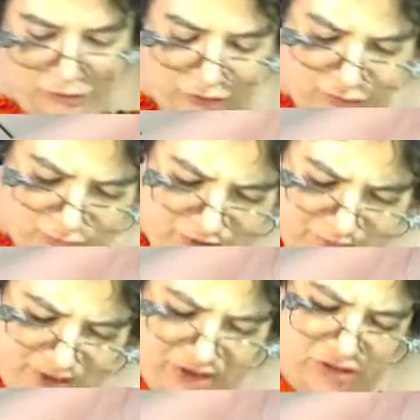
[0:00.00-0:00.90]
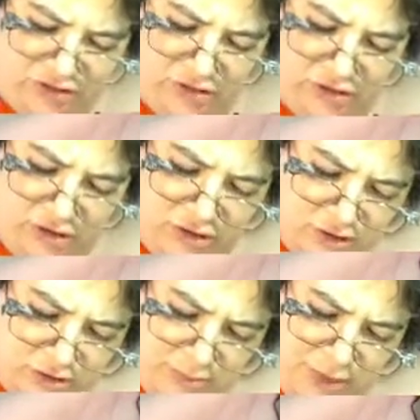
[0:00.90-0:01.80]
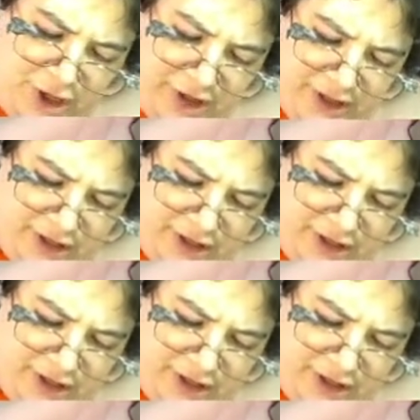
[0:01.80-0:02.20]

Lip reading: too rubbish by